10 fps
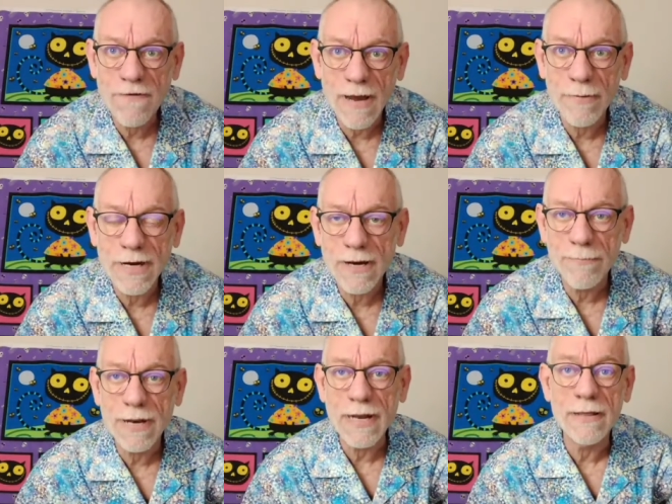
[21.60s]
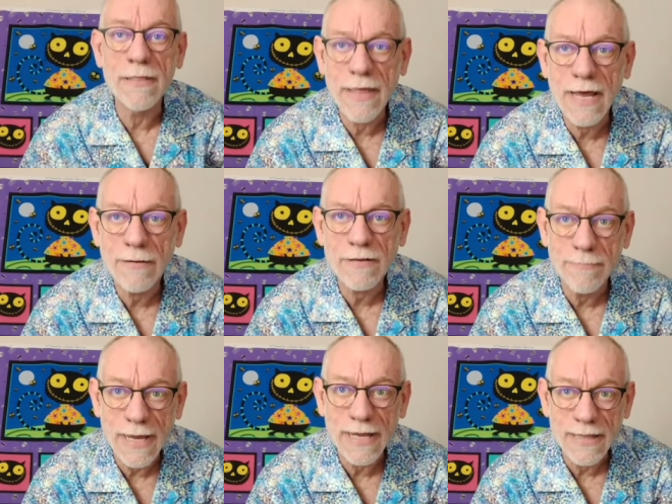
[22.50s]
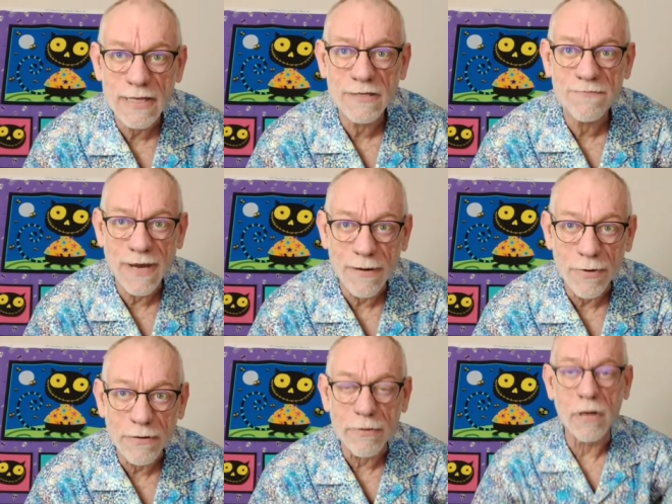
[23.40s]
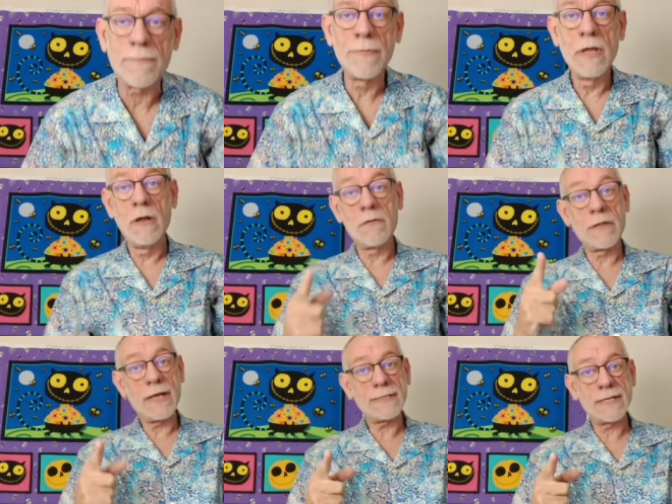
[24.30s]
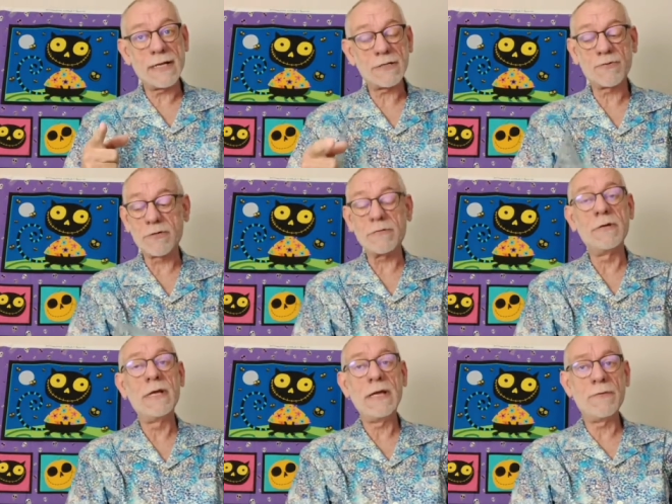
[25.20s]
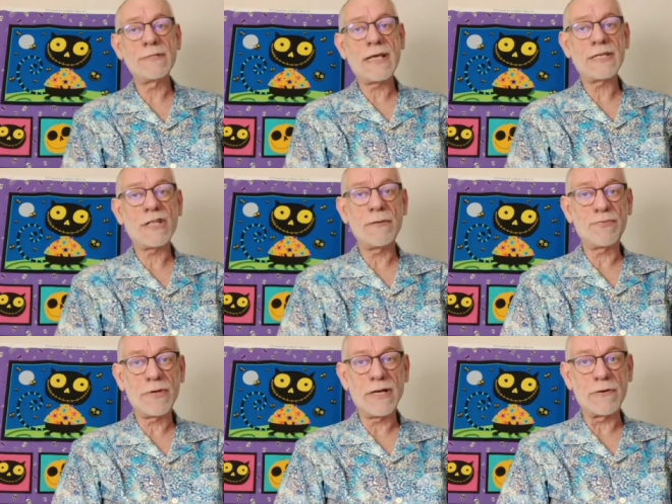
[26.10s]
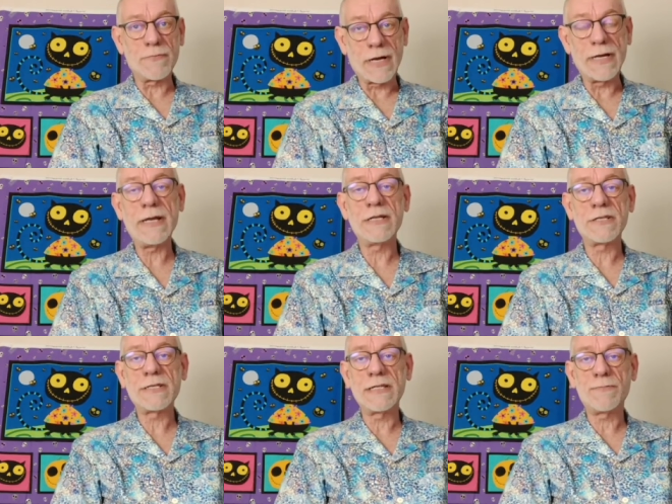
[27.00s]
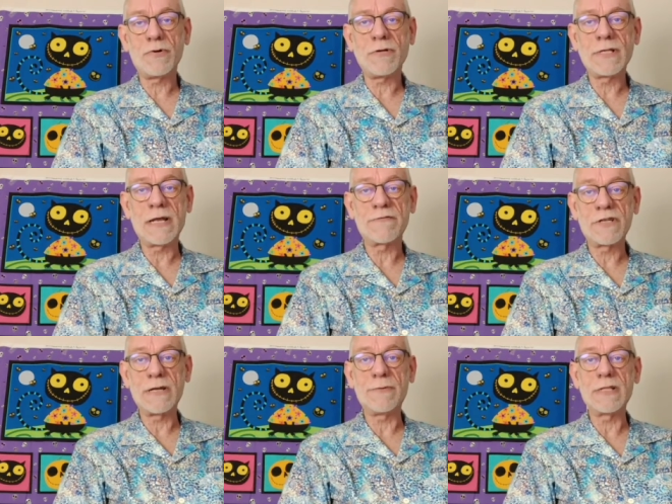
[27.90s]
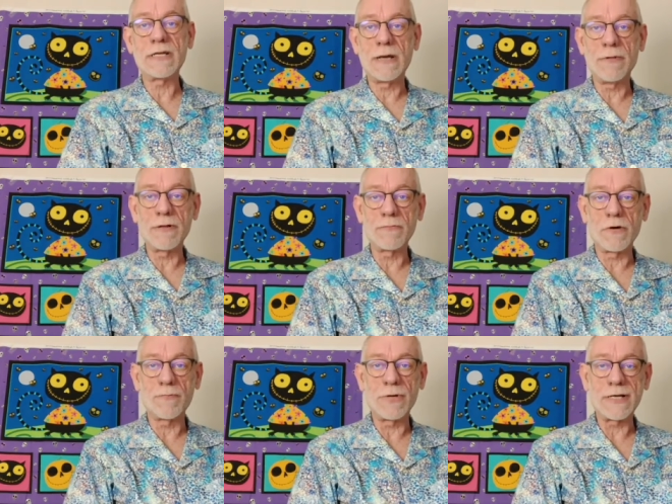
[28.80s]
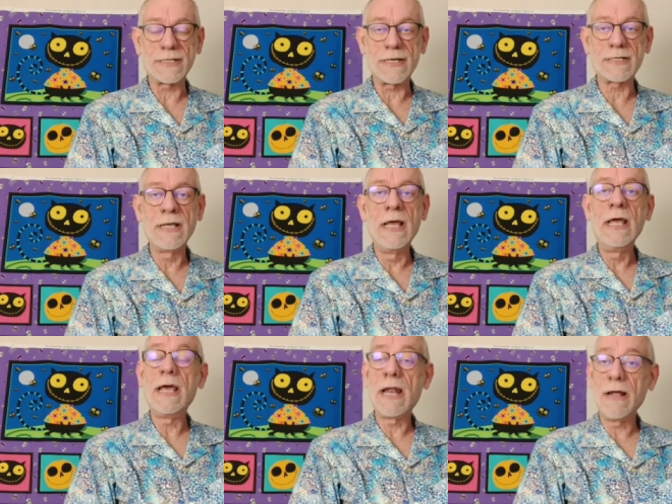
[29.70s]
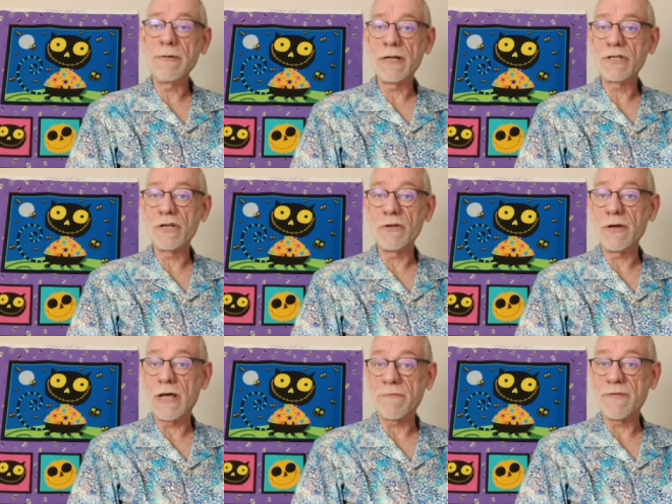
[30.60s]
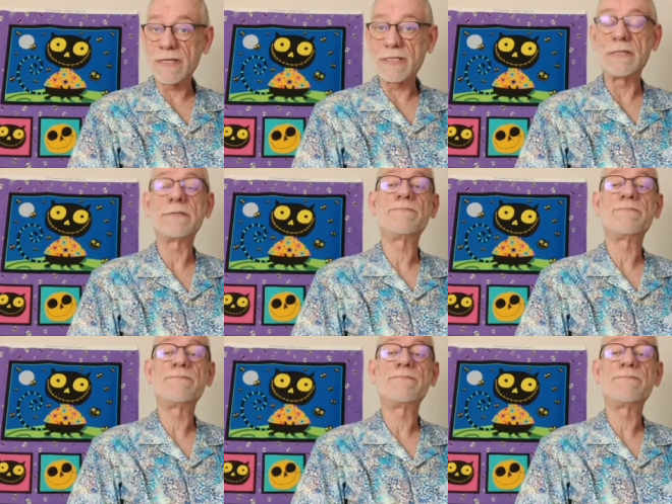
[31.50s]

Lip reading: fabric company, they made this fabric wrong. Well, that's not true. It was actually printed right. It just gets pulled out of shape in the double and roll process, and I'm going to show you how to fix it.